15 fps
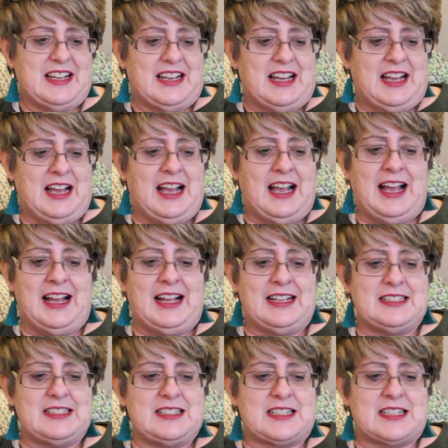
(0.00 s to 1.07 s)

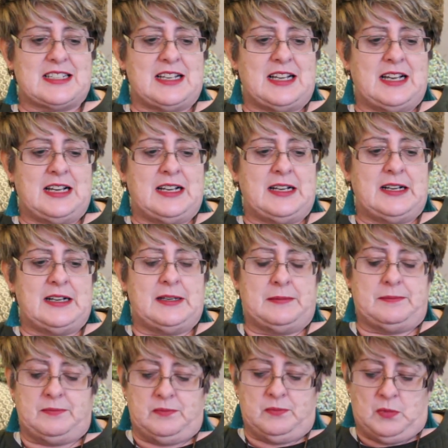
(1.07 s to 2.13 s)
And um,
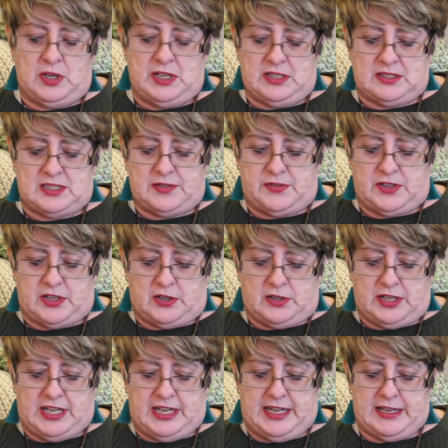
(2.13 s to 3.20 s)
what else have I
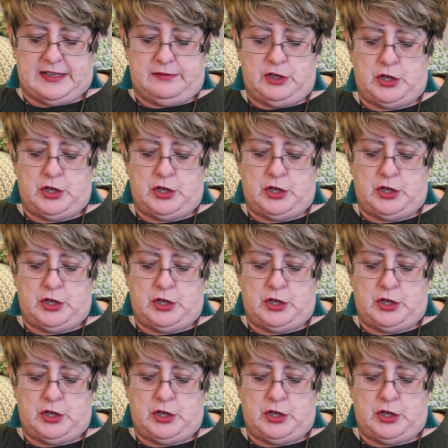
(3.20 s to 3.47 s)
got here?